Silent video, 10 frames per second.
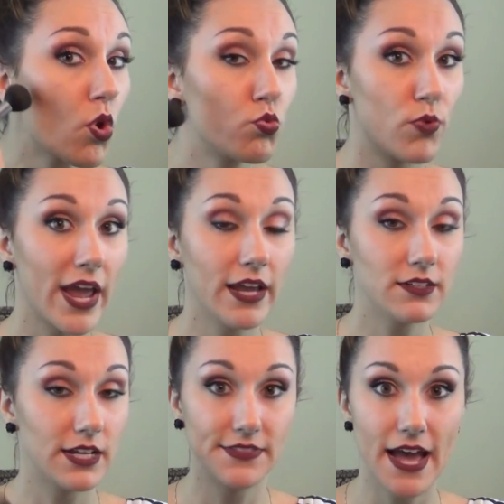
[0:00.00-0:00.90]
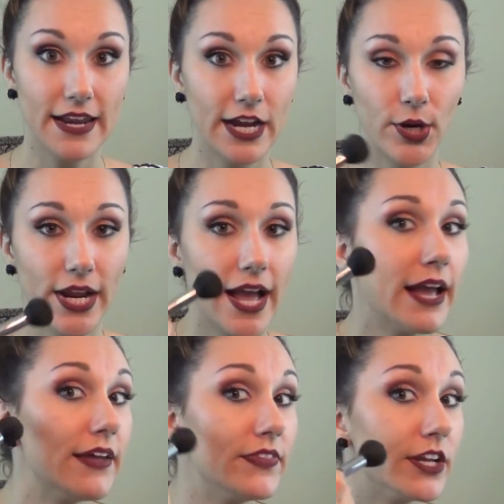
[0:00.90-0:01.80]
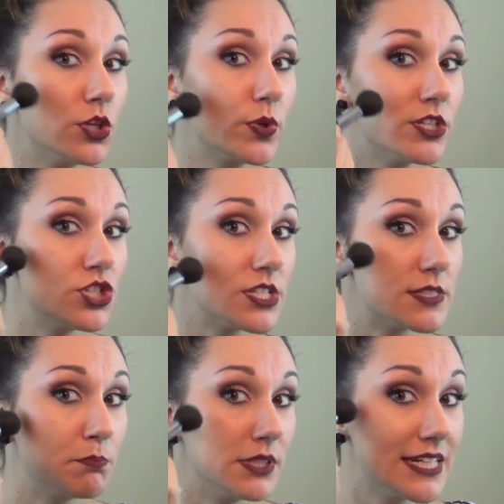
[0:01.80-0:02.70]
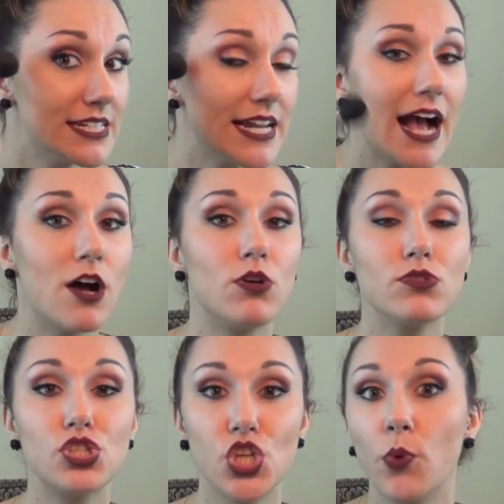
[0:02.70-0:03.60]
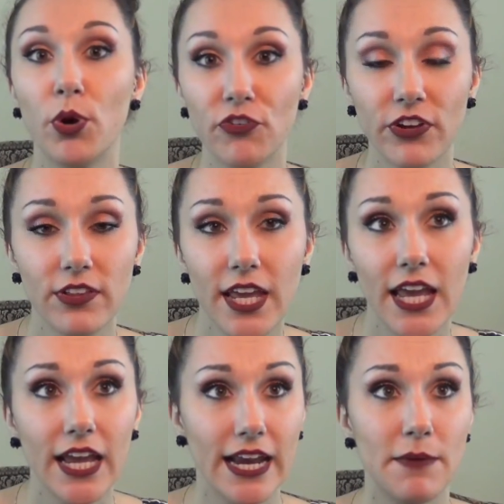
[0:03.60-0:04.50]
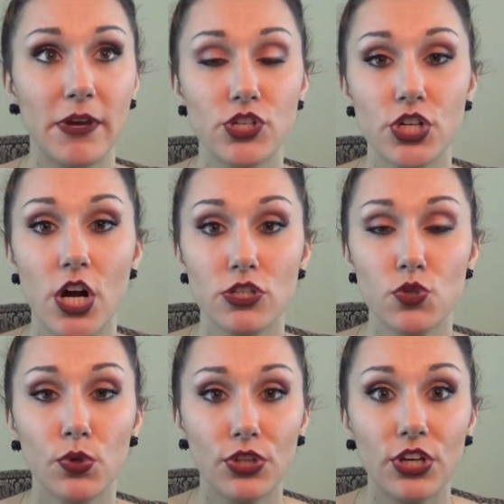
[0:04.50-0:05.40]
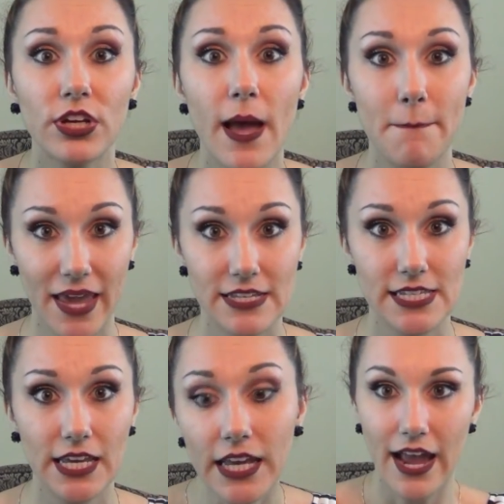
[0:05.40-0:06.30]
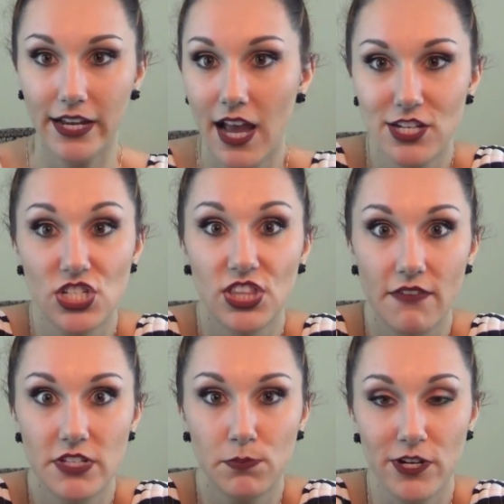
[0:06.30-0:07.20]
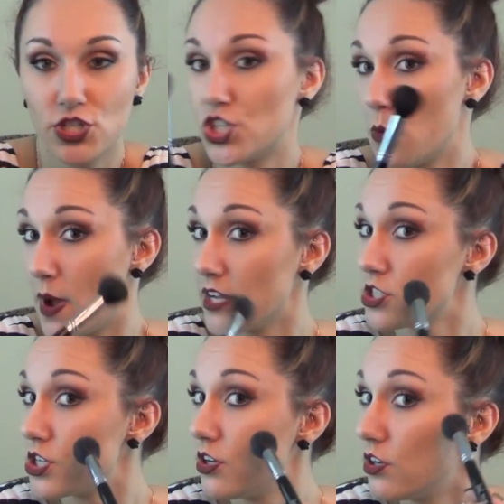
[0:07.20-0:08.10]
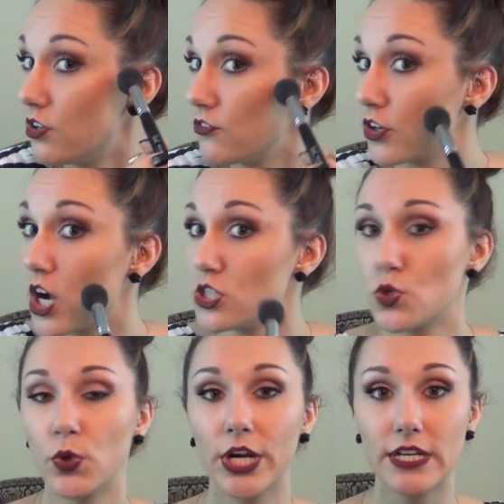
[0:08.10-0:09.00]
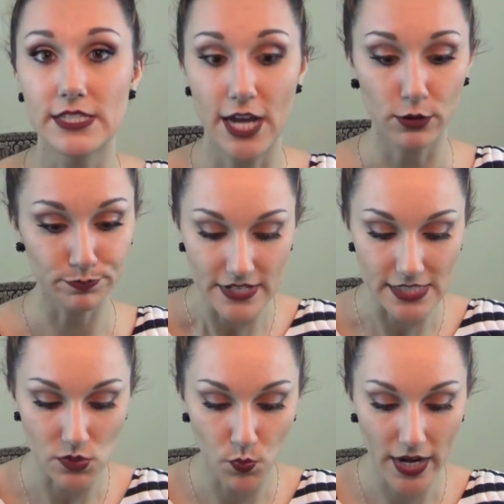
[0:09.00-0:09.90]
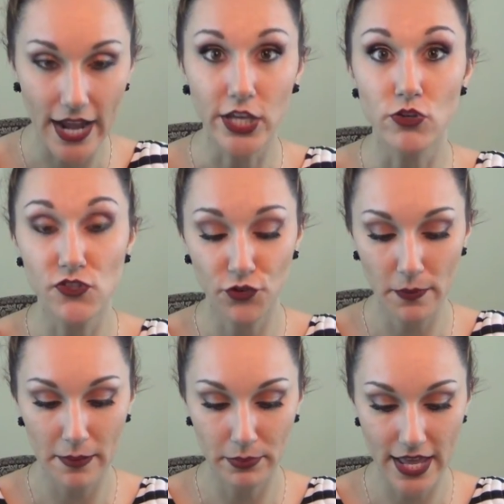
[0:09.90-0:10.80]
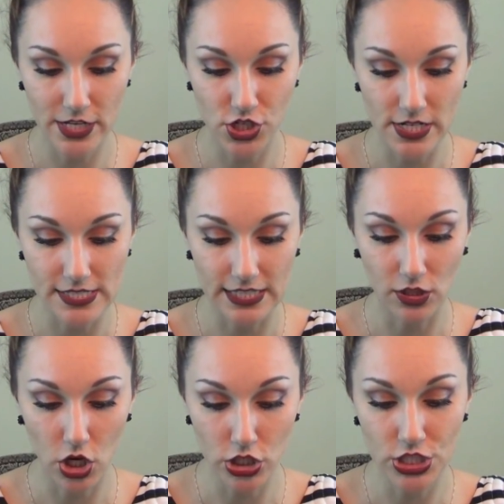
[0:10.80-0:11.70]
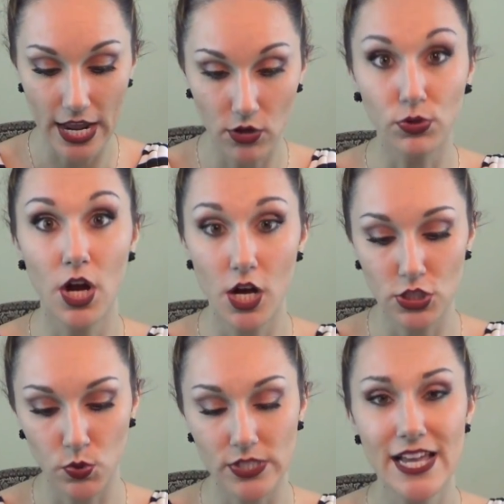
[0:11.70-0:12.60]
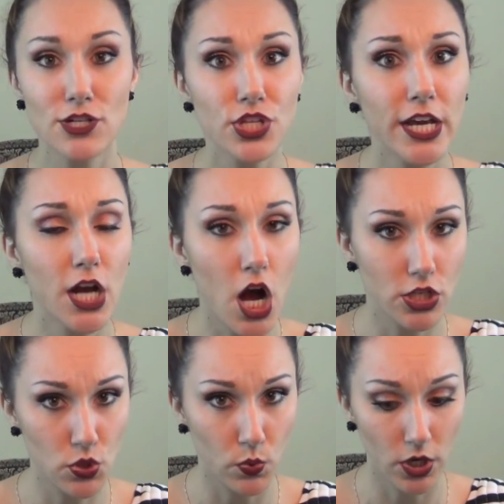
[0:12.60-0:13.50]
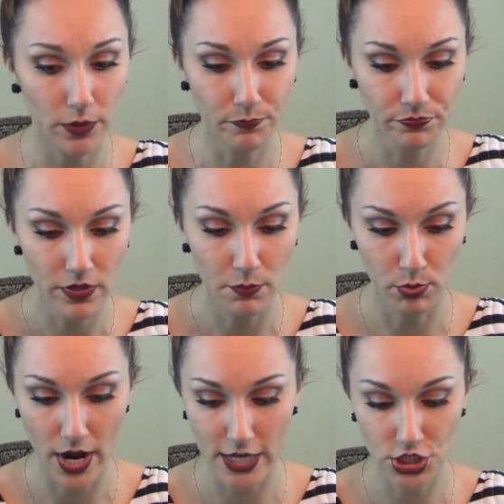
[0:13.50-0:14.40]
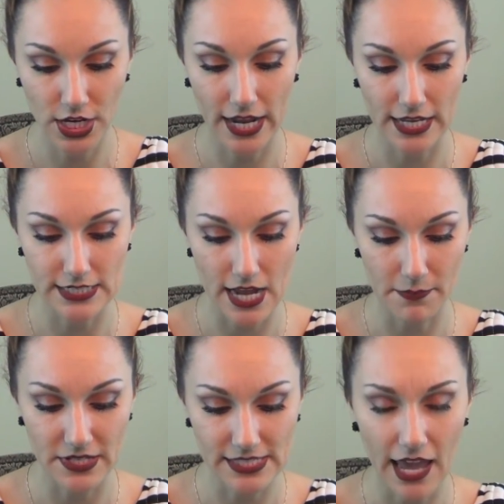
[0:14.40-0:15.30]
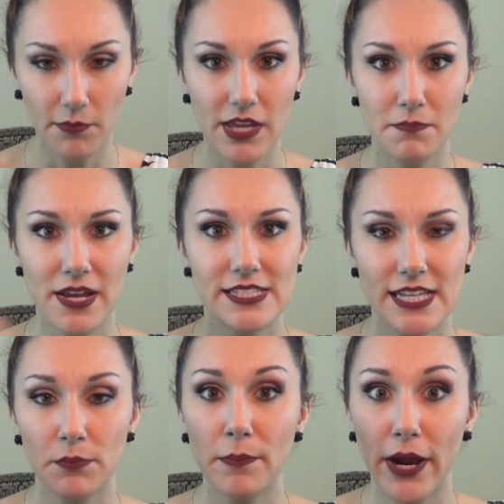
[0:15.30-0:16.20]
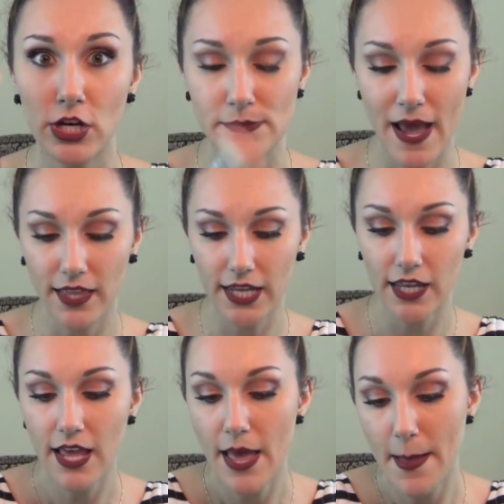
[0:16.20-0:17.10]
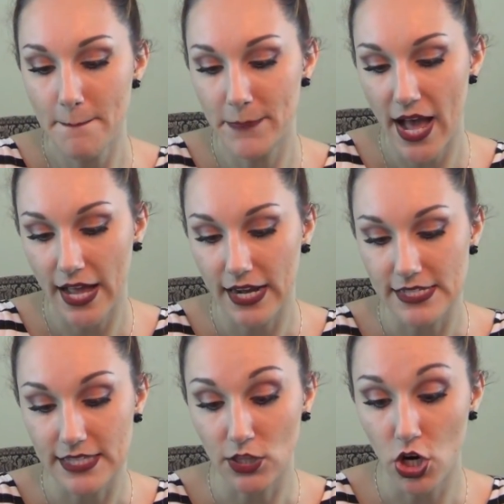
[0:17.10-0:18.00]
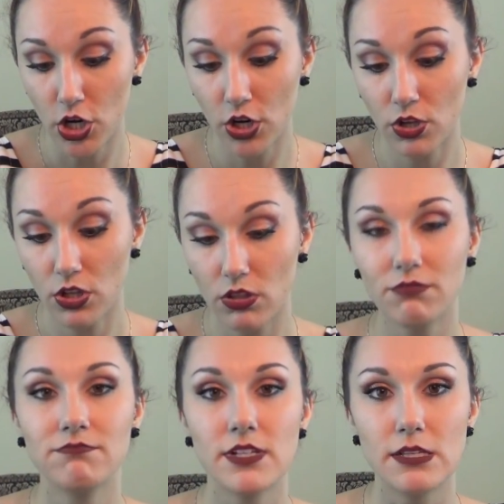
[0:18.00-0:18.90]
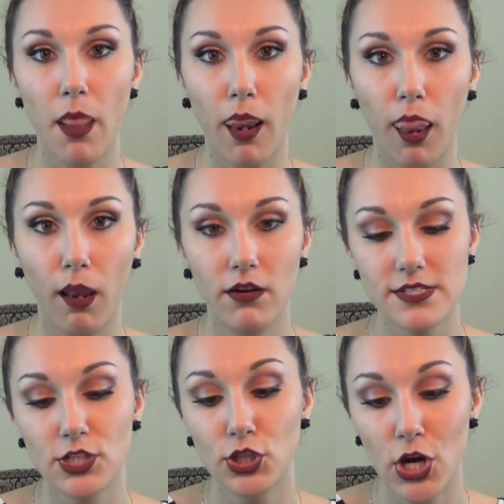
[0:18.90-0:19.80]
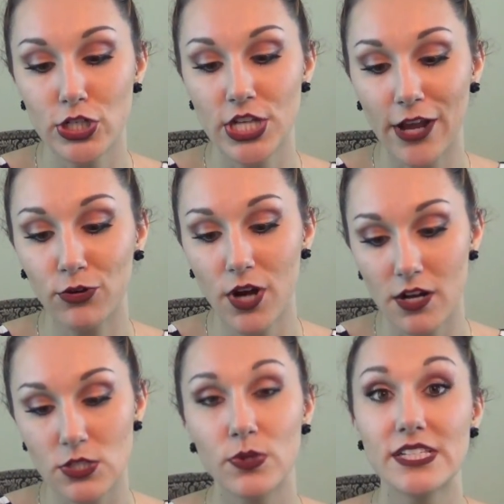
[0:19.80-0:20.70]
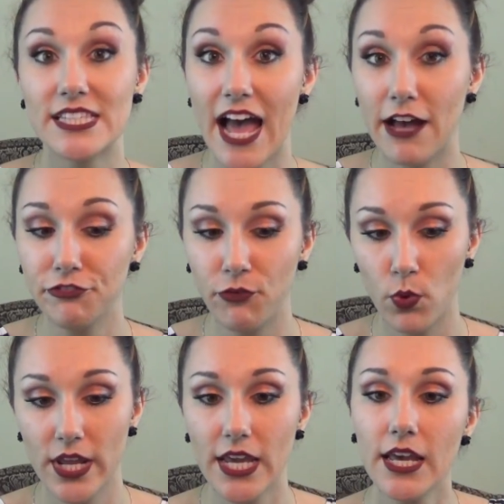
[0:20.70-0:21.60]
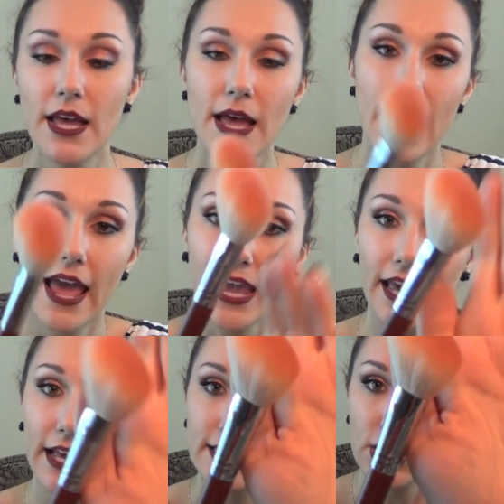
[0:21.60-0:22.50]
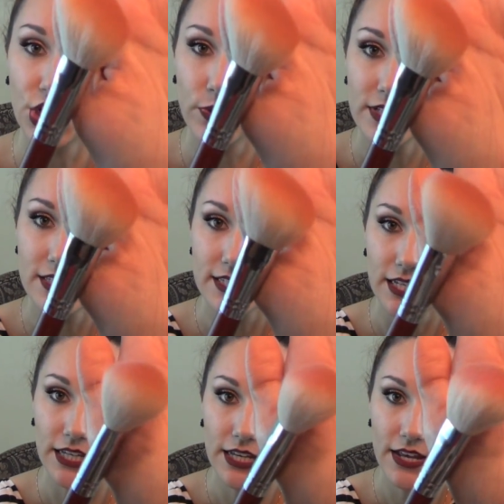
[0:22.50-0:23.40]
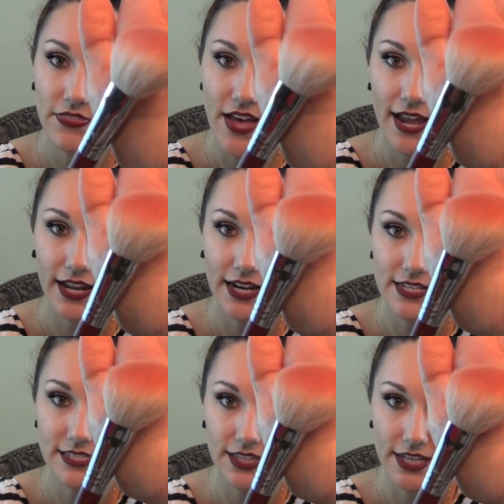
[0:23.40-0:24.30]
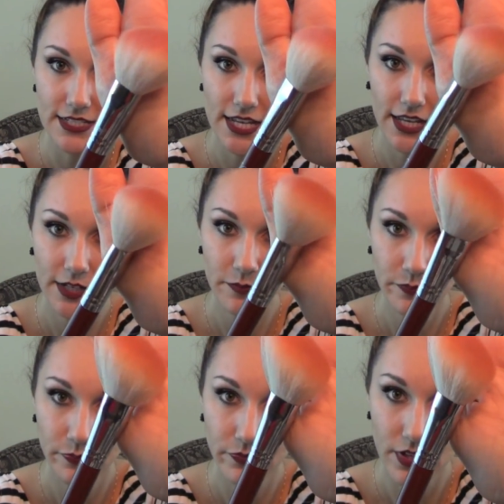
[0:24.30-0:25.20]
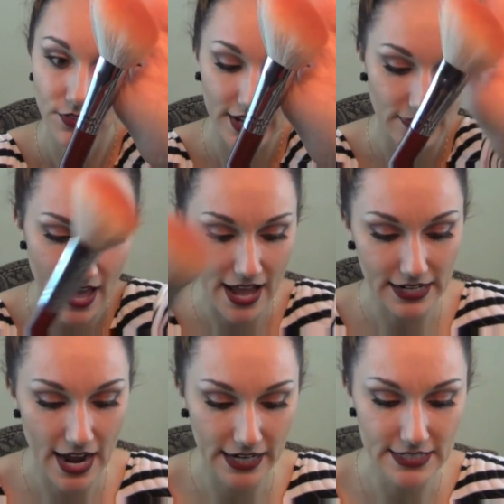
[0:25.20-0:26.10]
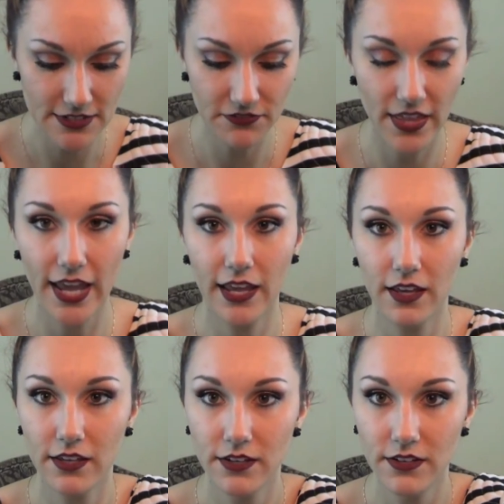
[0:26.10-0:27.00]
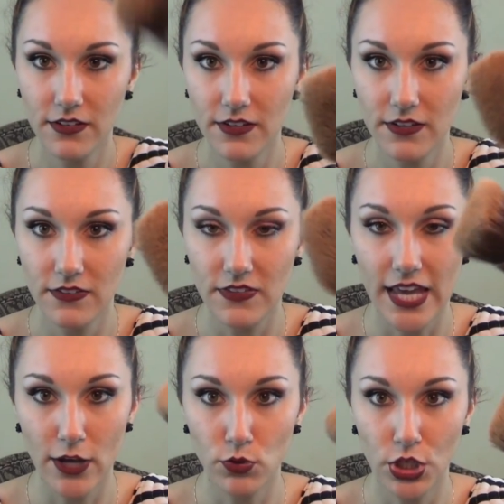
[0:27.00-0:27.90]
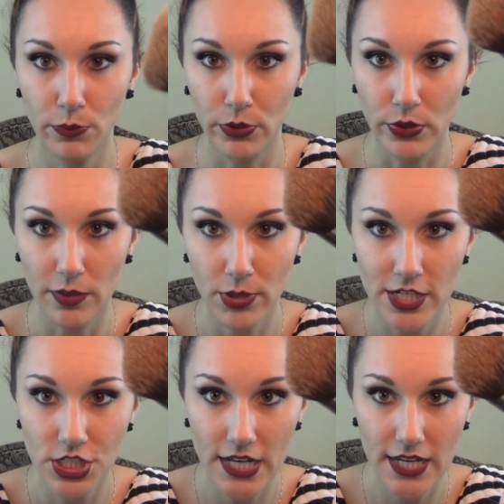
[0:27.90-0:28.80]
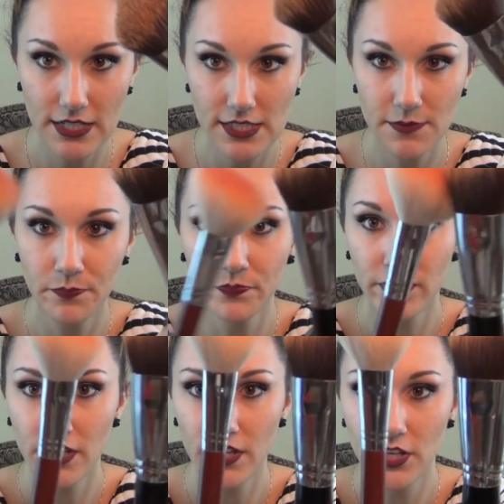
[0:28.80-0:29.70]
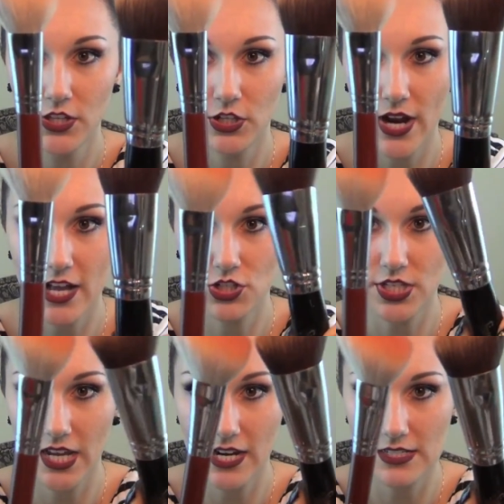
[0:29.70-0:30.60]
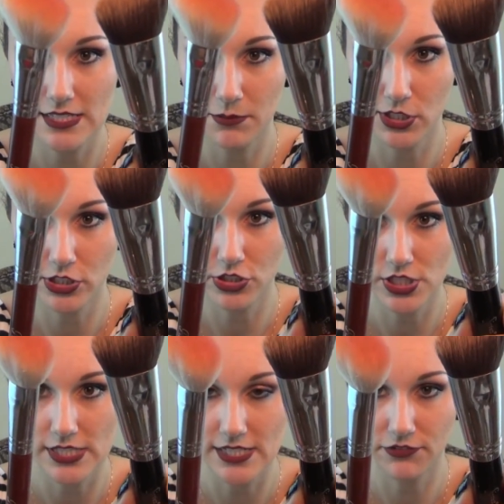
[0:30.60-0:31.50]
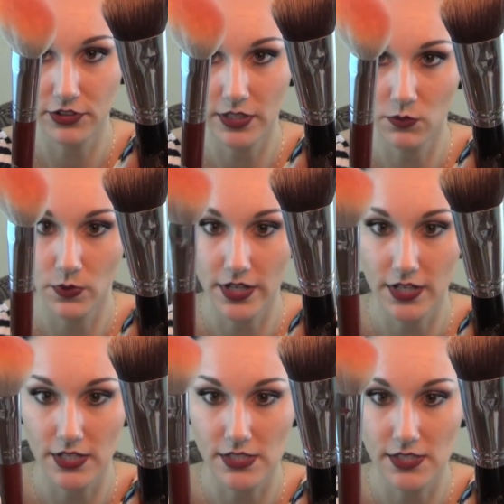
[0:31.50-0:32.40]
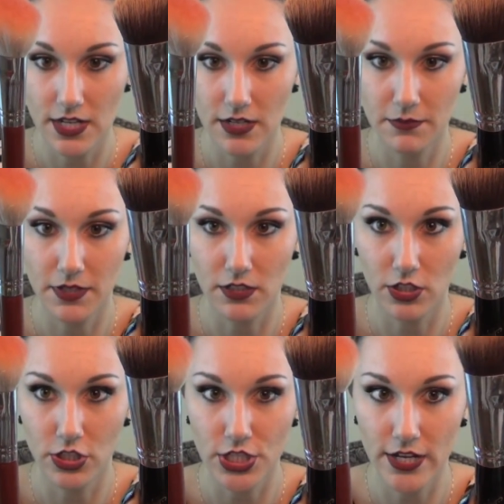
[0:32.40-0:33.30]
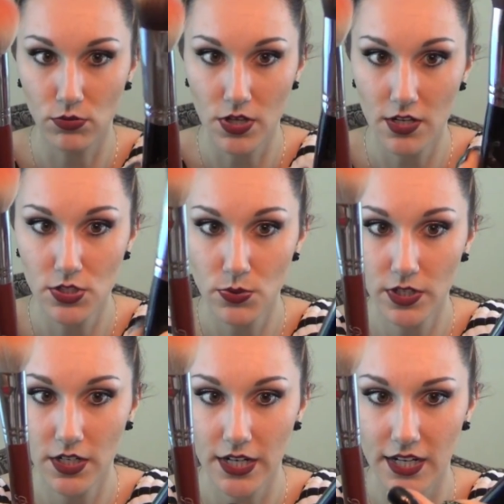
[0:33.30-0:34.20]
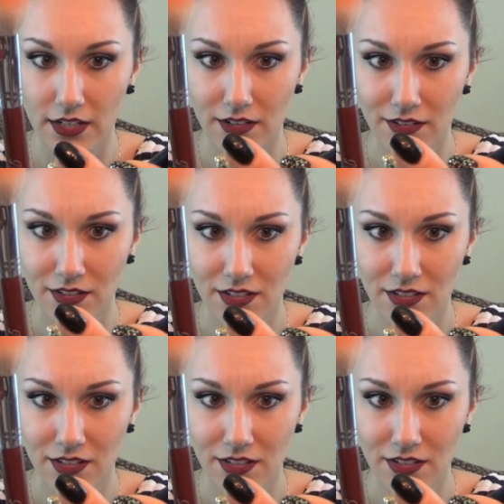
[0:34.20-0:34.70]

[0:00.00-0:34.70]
right in that area and then you can just blend it out so perfectly and it makes your contour look amazing. I just love this brush so much for contouring. So this is I use for my blush. It is the Large Angled Contour. It's actually a contour brush and this came in my Sigma Paris palette, but it's the Large Angled Contour. It's the F40 and you can see that it is slanted like that, kind of like the Angled Kabuki brush is. They're actually kind of similar, just different. One is a Large Angled Contour and